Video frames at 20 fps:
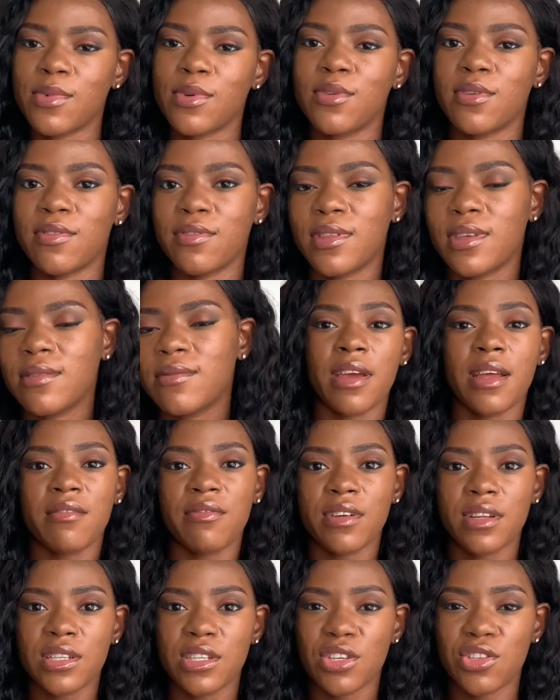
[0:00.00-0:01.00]
of the
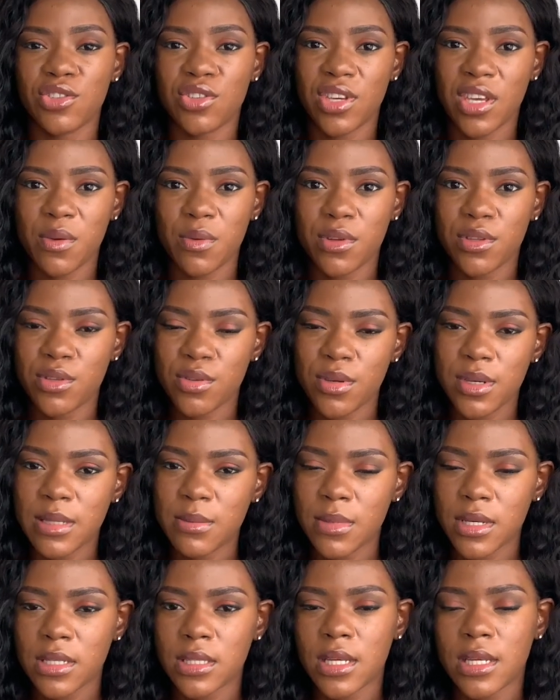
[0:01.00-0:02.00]
advantage you get with the two years
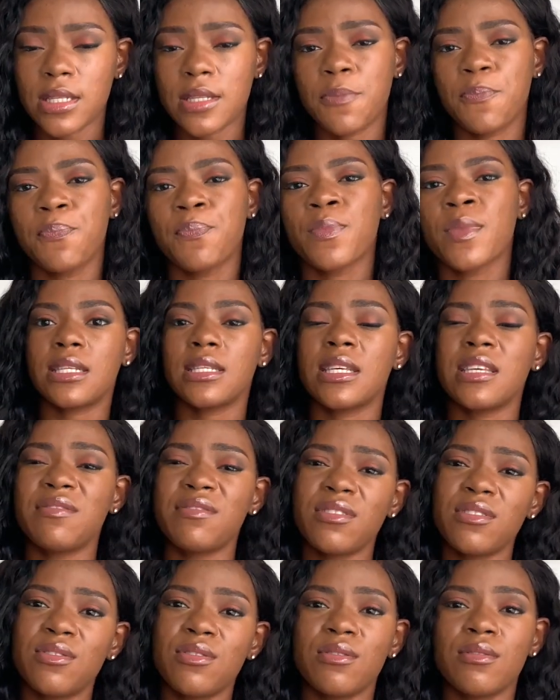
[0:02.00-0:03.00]
masters even
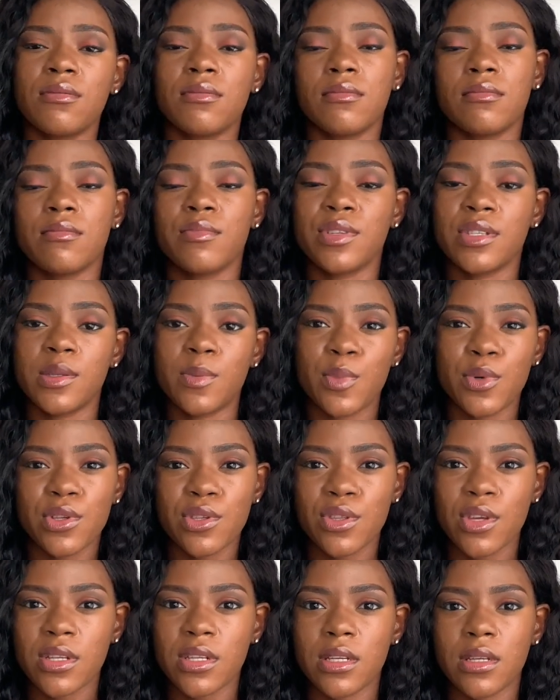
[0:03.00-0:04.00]
though with the post
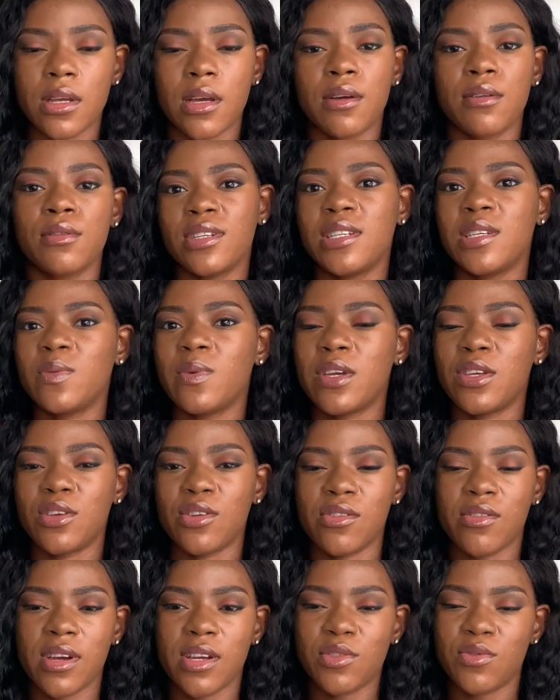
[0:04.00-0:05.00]
study now when you
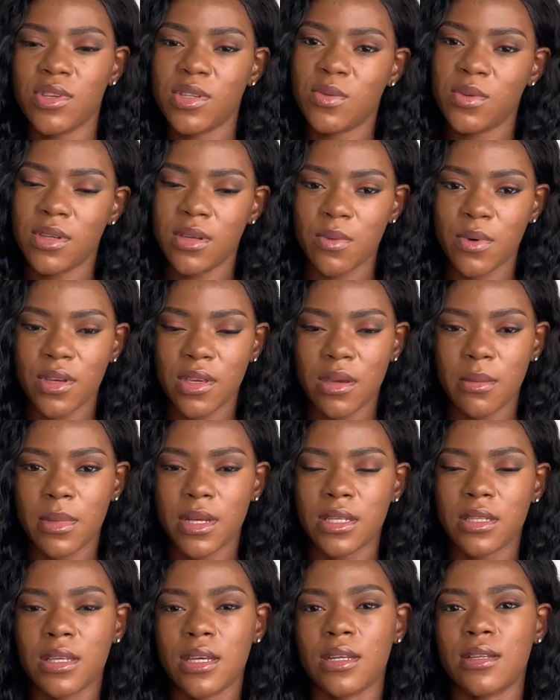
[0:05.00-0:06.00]
graduate with the one year
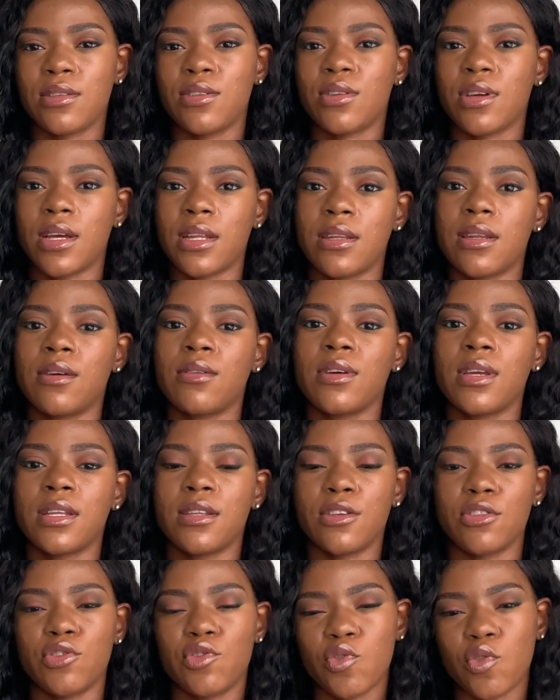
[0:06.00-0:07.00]
masters you can now get a
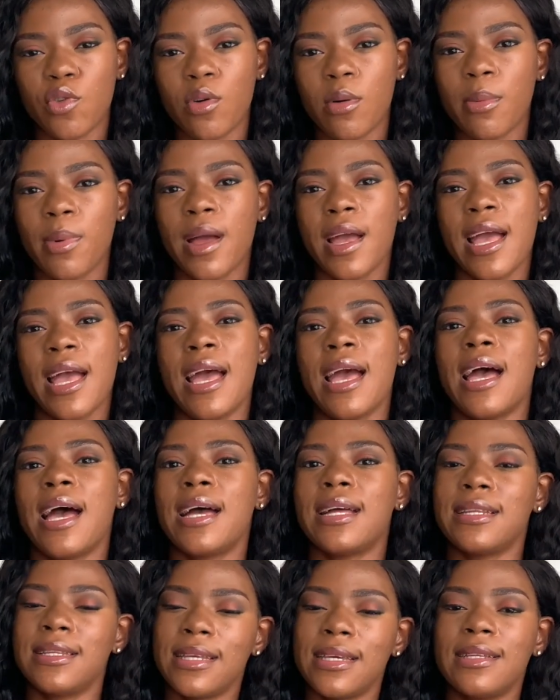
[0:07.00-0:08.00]
job
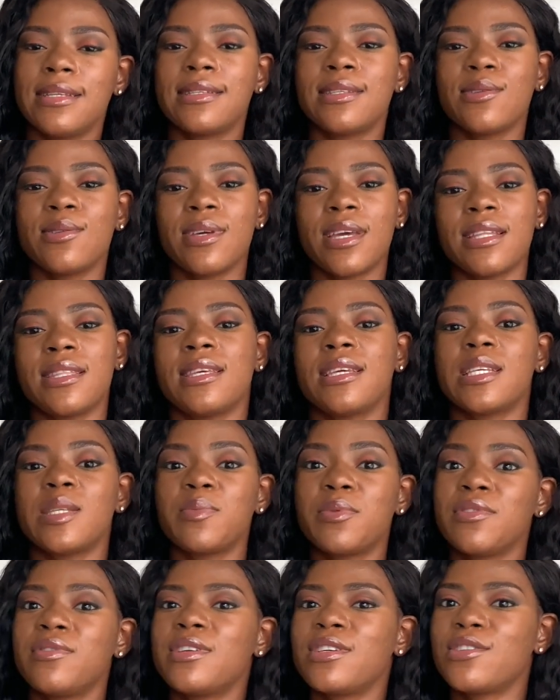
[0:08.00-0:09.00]
and then still get the
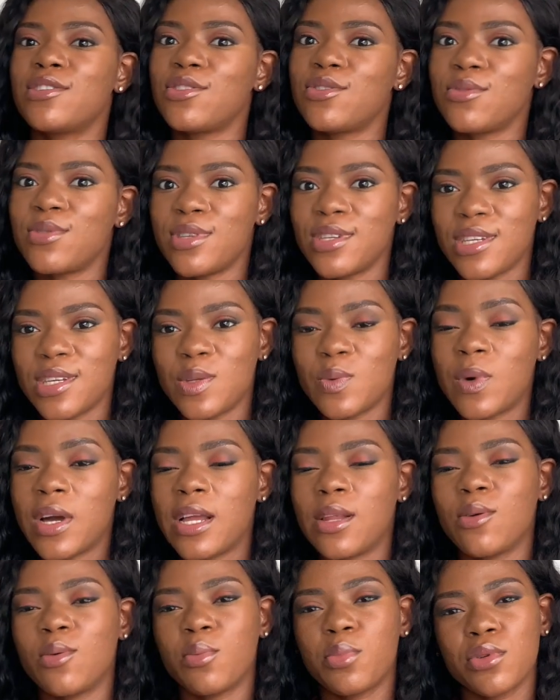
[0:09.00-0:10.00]
experience you need while
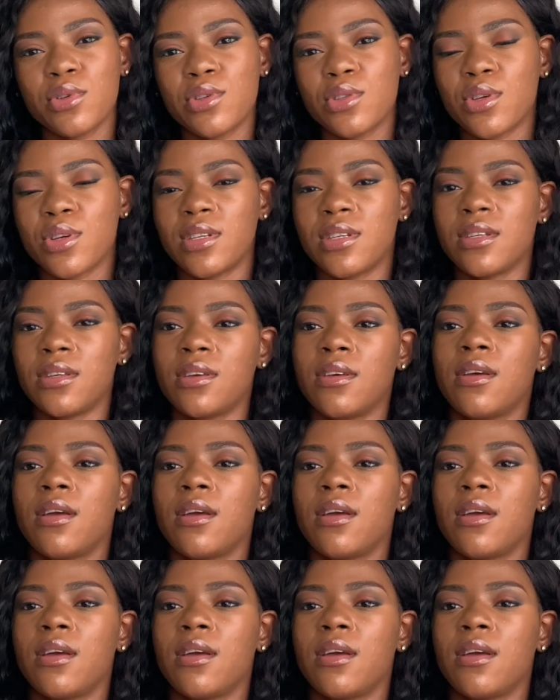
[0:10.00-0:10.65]
on post study